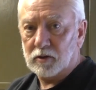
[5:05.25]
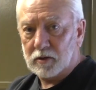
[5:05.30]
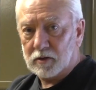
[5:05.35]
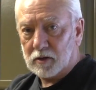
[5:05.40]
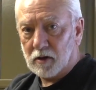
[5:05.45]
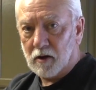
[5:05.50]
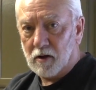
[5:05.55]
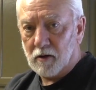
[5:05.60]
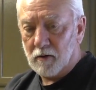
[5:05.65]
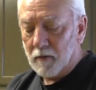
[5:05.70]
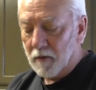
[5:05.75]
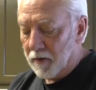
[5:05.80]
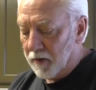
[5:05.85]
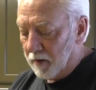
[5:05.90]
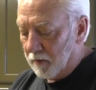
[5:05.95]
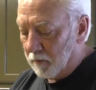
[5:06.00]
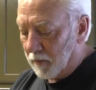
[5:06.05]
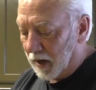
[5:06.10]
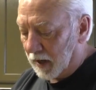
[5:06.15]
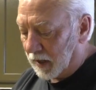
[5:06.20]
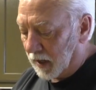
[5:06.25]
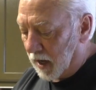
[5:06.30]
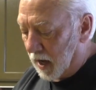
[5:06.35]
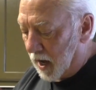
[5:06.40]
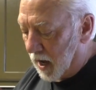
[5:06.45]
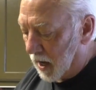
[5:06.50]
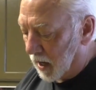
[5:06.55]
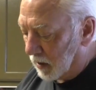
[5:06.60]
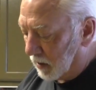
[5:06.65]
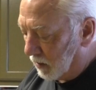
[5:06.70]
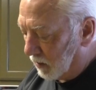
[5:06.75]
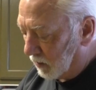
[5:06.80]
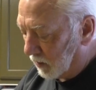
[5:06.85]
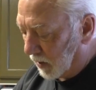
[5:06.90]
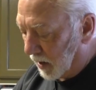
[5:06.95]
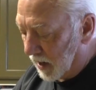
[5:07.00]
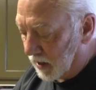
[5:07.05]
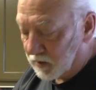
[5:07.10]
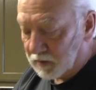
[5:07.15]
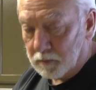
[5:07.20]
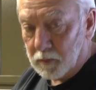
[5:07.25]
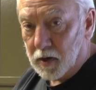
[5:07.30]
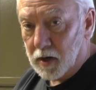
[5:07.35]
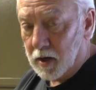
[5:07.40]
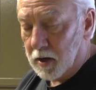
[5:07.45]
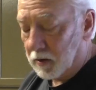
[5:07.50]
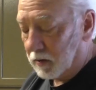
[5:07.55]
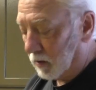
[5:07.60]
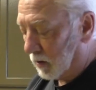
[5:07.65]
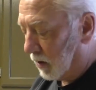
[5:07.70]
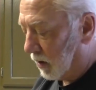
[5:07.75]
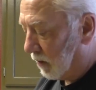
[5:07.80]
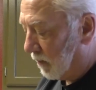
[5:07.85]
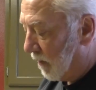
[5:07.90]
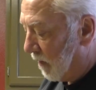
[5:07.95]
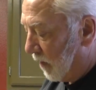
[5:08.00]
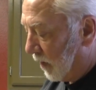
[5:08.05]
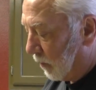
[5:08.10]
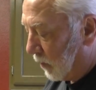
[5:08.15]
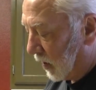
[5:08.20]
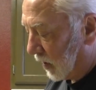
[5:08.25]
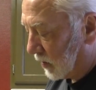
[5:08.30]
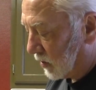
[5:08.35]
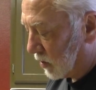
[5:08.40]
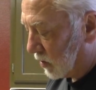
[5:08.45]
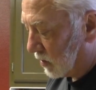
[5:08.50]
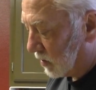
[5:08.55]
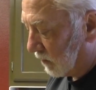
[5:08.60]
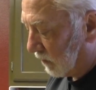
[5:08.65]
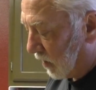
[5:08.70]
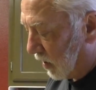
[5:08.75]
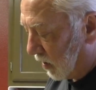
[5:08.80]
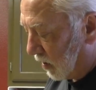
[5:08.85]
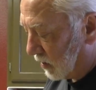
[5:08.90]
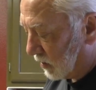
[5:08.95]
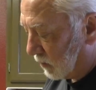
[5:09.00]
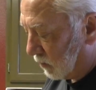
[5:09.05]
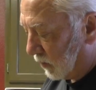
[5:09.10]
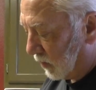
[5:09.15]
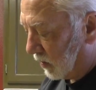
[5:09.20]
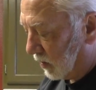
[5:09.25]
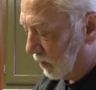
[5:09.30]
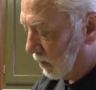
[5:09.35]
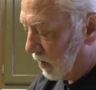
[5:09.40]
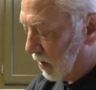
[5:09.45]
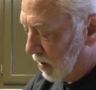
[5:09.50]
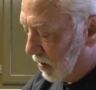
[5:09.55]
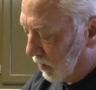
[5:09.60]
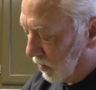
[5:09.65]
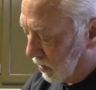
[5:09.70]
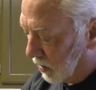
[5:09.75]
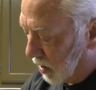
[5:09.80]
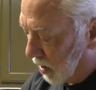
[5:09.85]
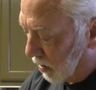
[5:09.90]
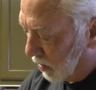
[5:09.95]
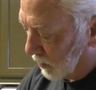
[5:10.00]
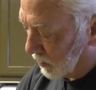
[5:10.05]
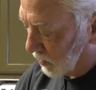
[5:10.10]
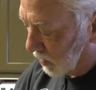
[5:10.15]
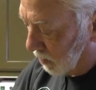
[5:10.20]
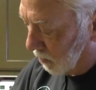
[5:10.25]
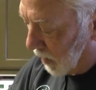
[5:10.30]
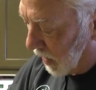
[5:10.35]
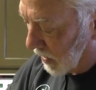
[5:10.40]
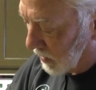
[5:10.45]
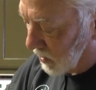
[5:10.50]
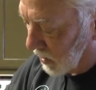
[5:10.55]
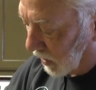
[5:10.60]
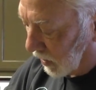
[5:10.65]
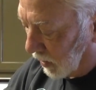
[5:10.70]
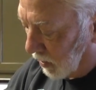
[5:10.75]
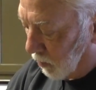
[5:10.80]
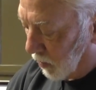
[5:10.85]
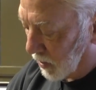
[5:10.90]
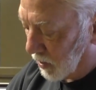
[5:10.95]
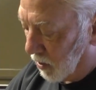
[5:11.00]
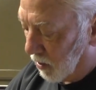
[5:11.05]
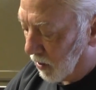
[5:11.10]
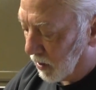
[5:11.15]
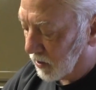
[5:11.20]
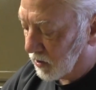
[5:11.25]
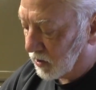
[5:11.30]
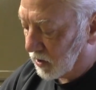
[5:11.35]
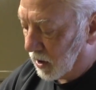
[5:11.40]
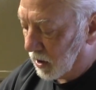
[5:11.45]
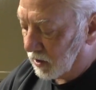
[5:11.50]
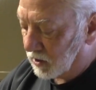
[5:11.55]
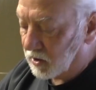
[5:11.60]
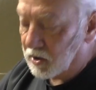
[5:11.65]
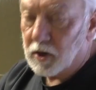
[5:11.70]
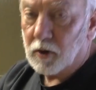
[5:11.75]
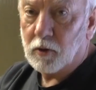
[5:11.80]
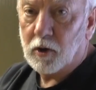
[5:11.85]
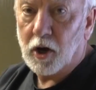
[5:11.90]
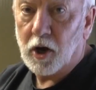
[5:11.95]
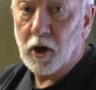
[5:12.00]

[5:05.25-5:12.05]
You saw my cat last month, the pictures of hers with the, the nose. And basically what you ought to see is no